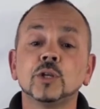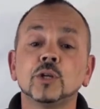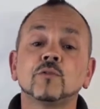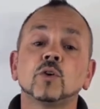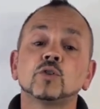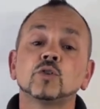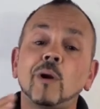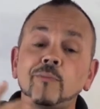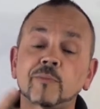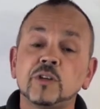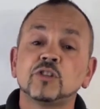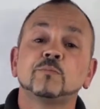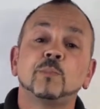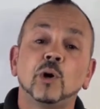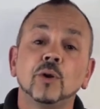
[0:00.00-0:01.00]
And of course, when we
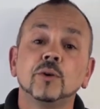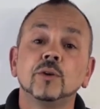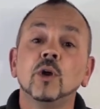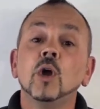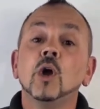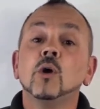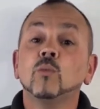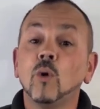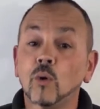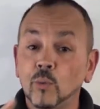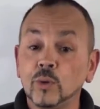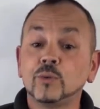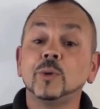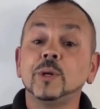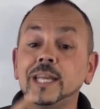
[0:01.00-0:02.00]
respond, what
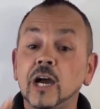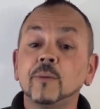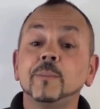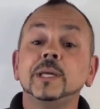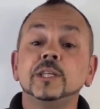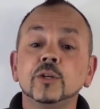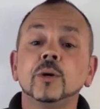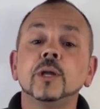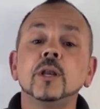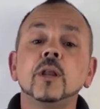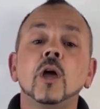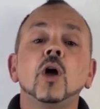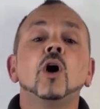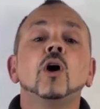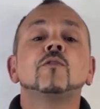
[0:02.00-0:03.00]
would we now be doing?
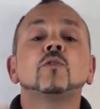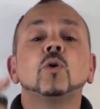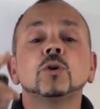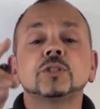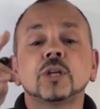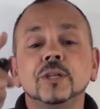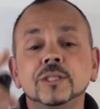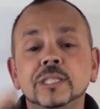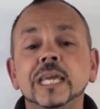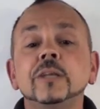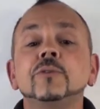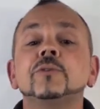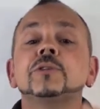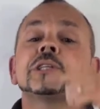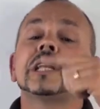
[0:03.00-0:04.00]
Of course,
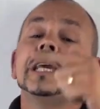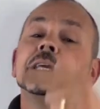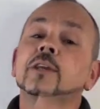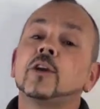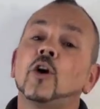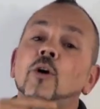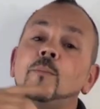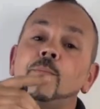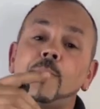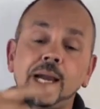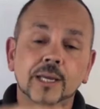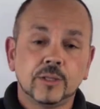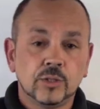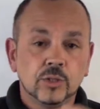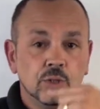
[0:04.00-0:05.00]
continuously going
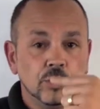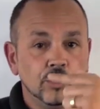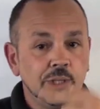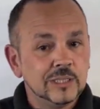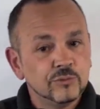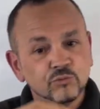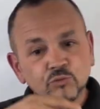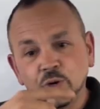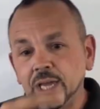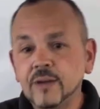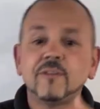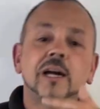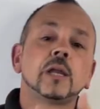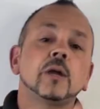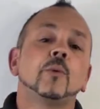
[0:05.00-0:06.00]
back to the
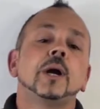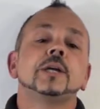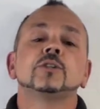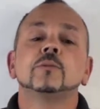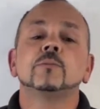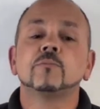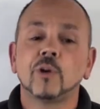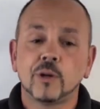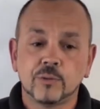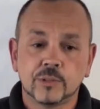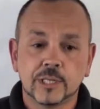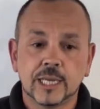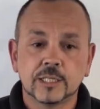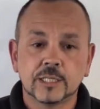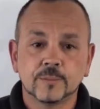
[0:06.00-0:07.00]
re-evaluation
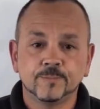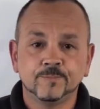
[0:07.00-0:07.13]
process.